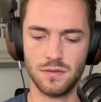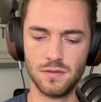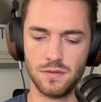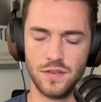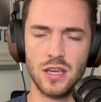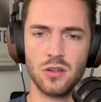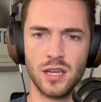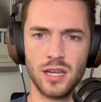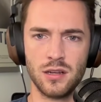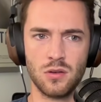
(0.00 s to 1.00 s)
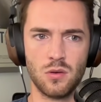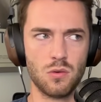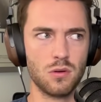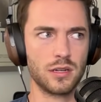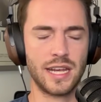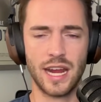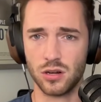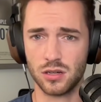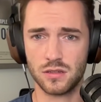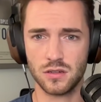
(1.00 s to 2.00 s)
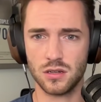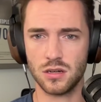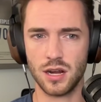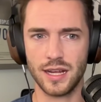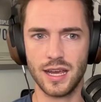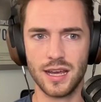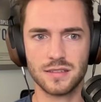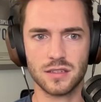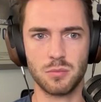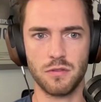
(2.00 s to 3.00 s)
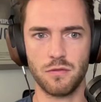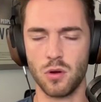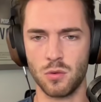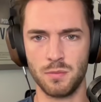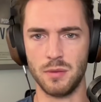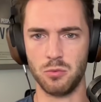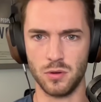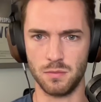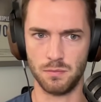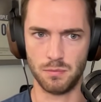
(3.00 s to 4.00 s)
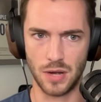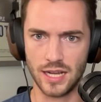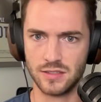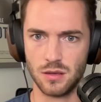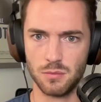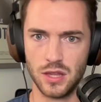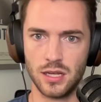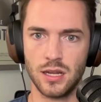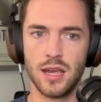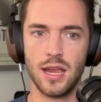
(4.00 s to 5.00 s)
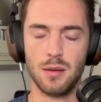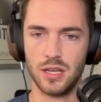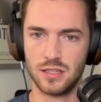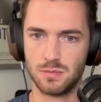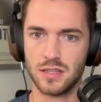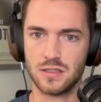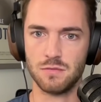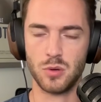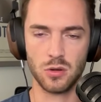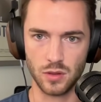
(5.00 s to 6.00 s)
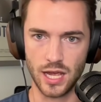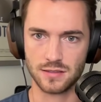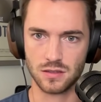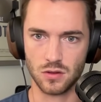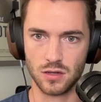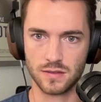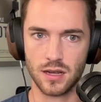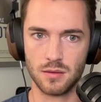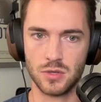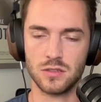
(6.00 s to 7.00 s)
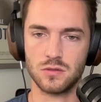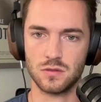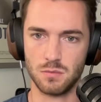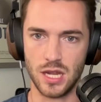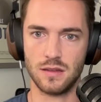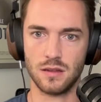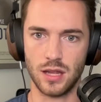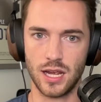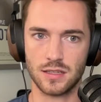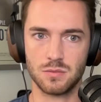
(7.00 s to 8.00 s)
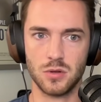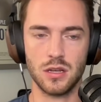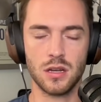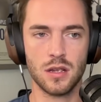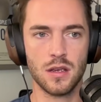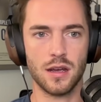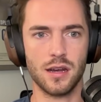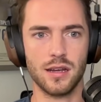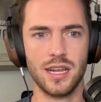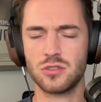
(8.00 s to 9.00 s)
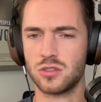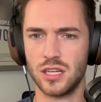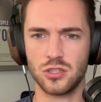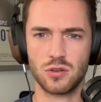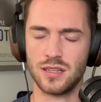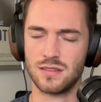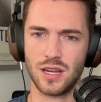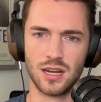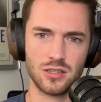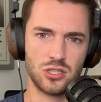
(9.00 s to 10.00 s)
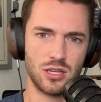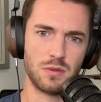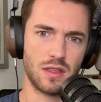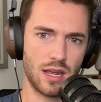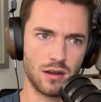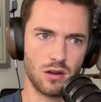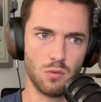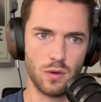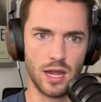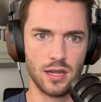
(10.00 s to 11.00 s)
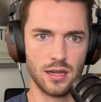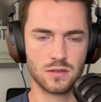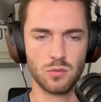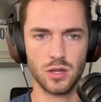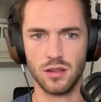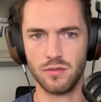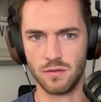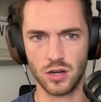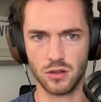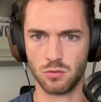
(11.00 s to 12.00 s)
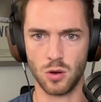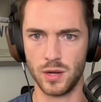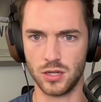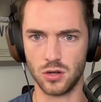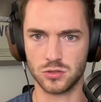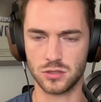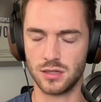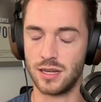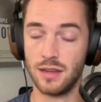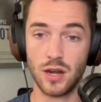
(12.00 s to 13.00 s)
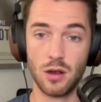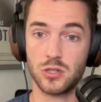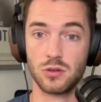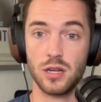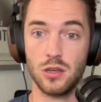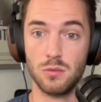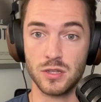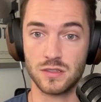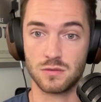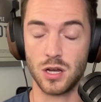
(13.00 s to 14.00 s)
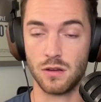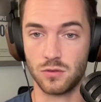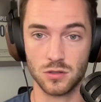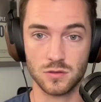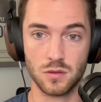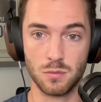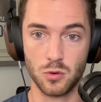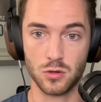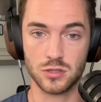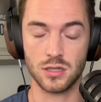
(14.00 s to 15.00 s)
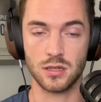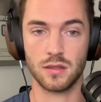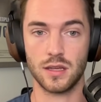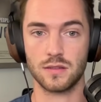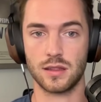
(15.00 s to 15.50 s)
feeling or character, I guess. Like before, when people would buy something, it'd be expensive, but it would last a long time because it was made to last. But interesting trends have kind of shipped that away. And so we live in a very throwaway culture, and even how we treat humans as well, of course, with abortion and things like